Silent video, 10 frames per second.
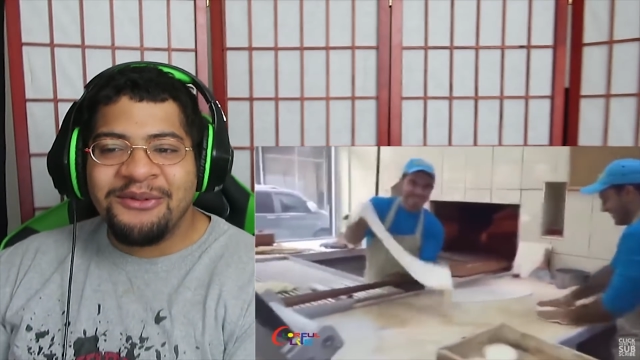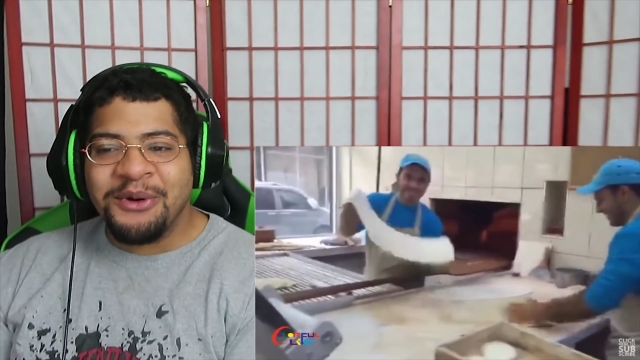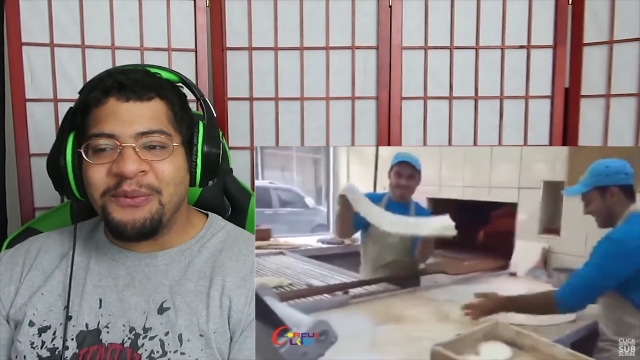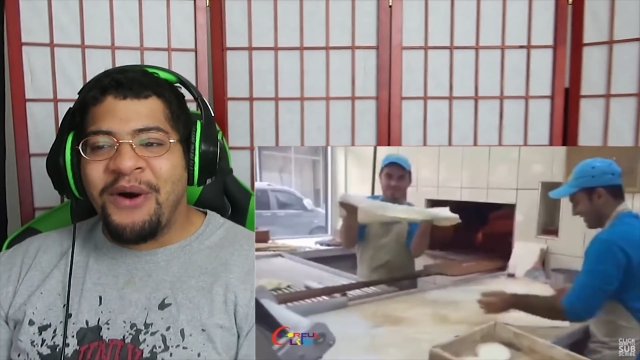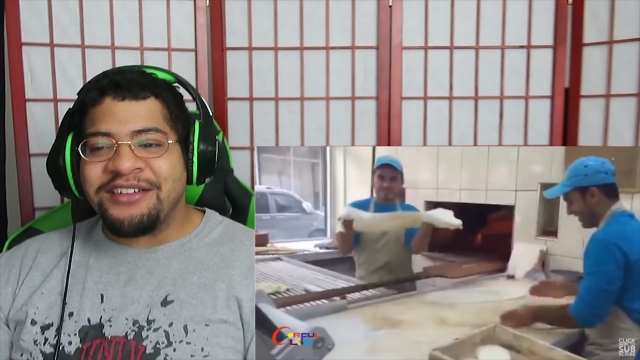
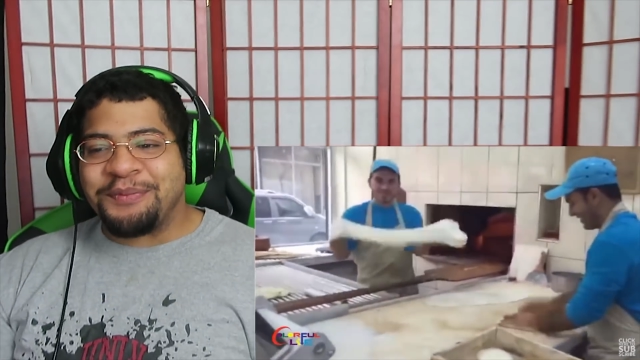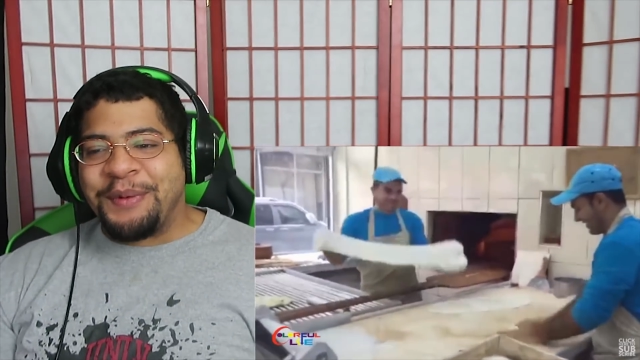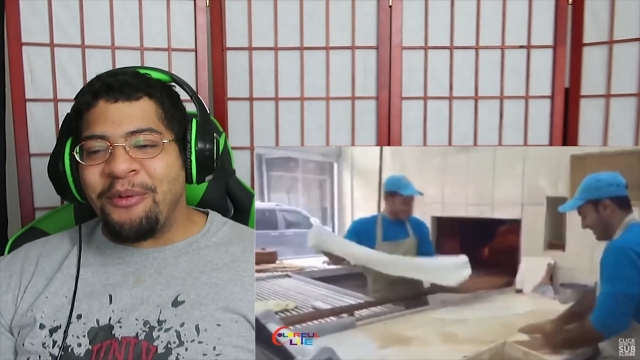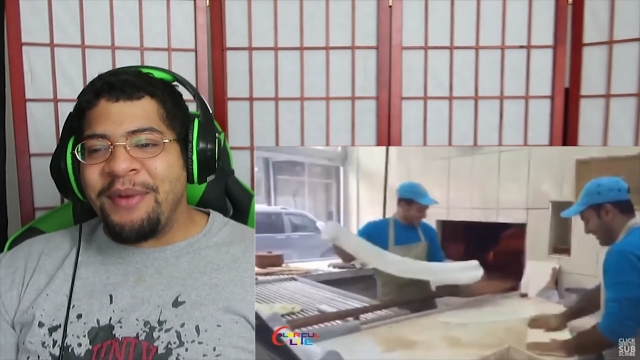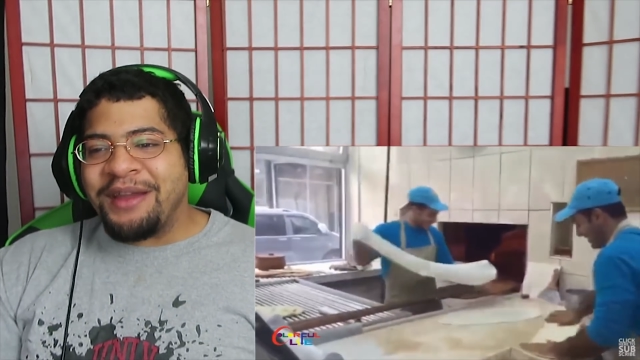with watching
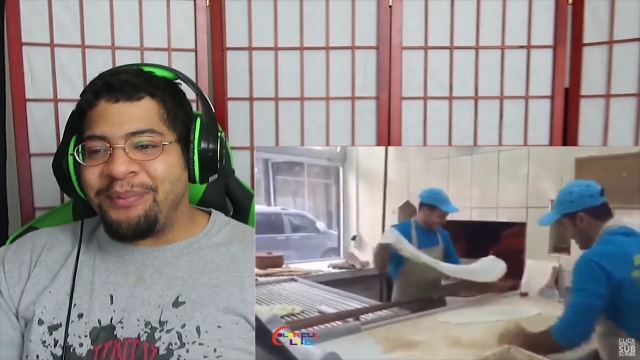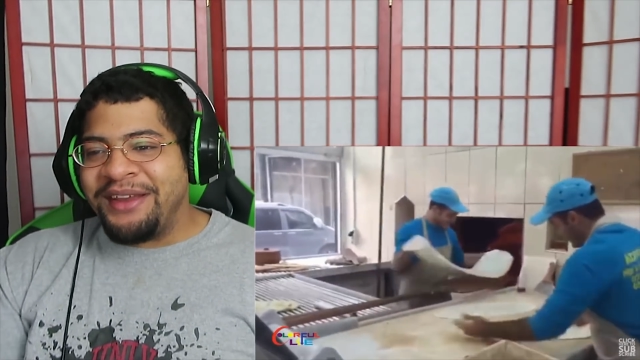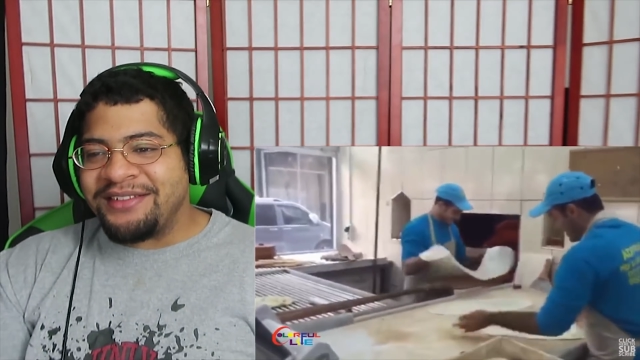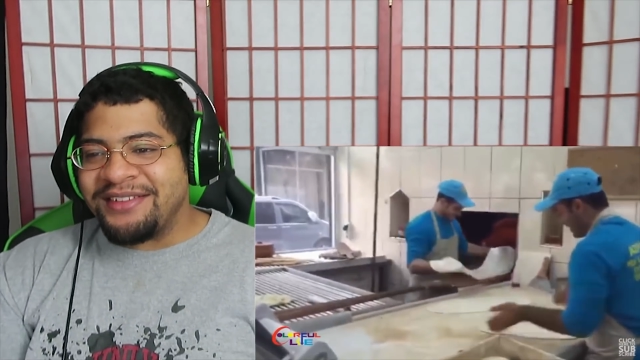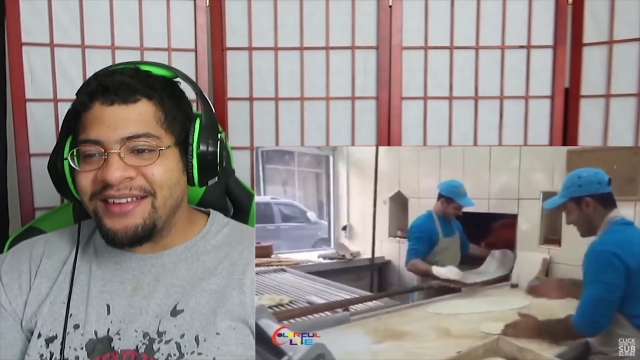people make
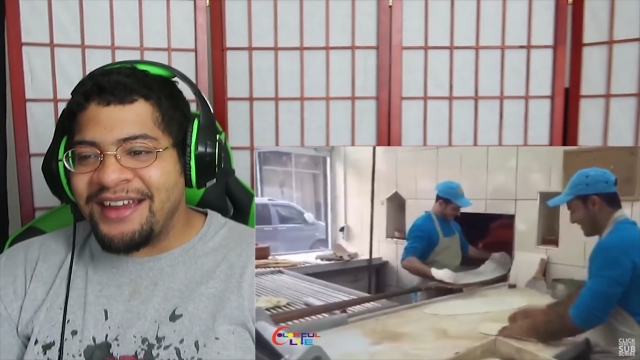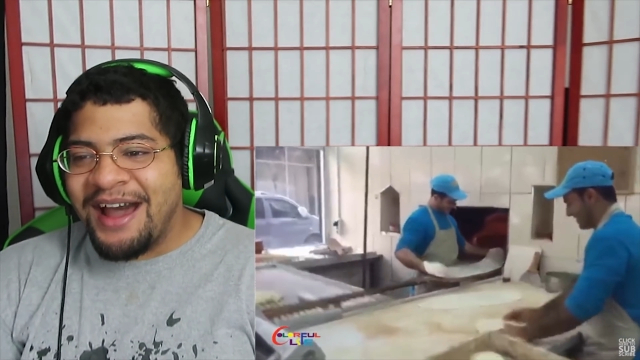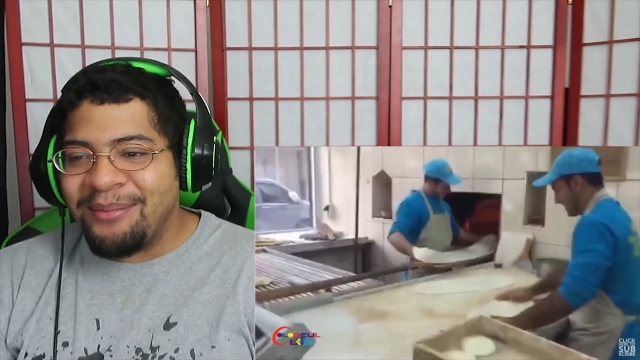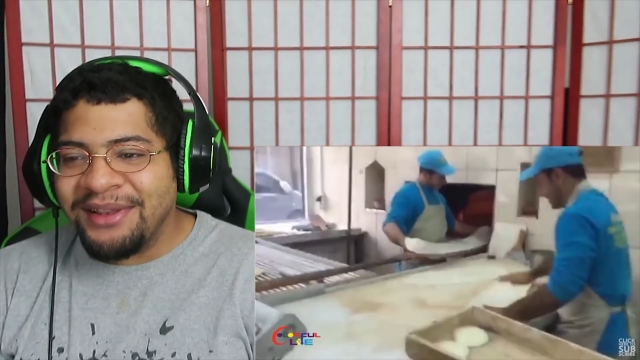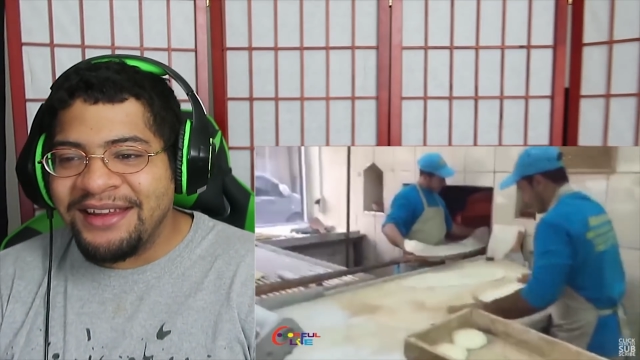pizzas in
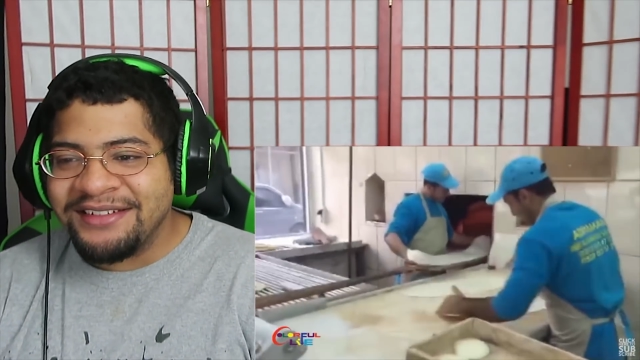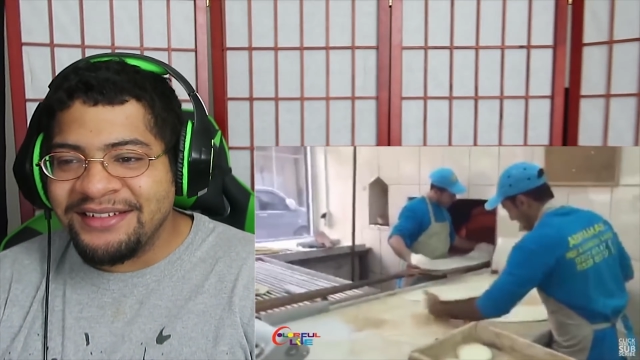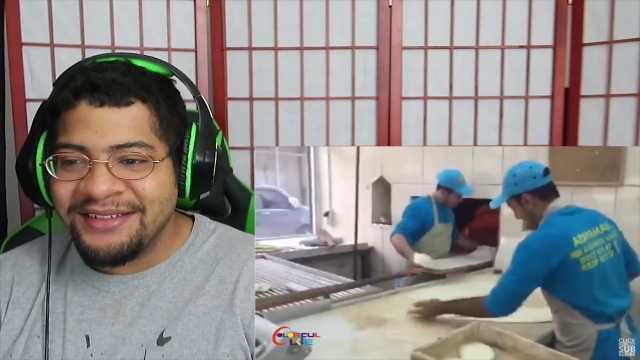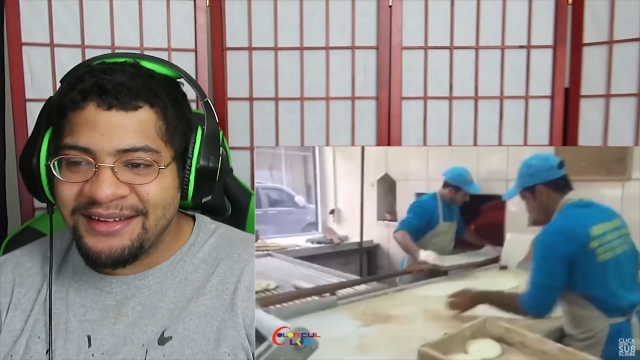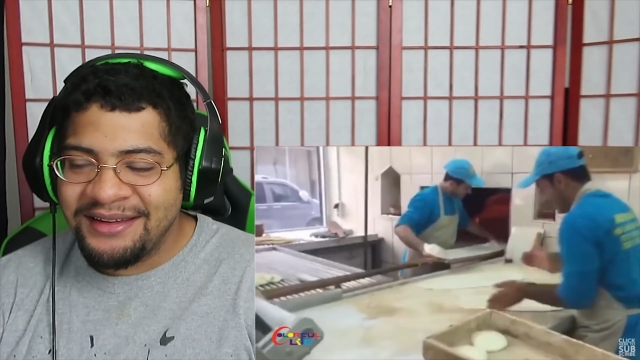compilation.